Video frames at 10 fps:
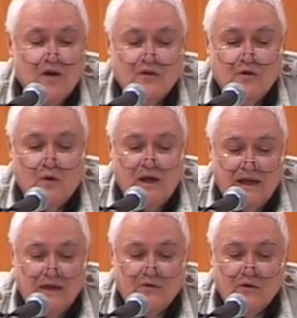through
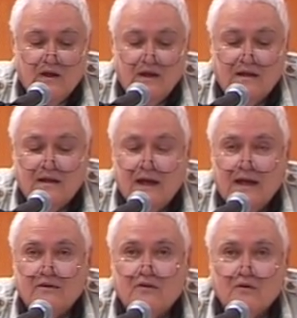intricate
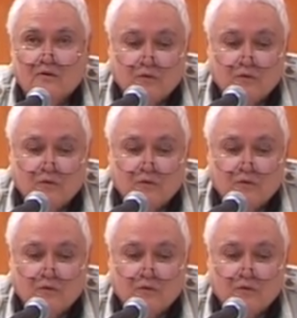nets of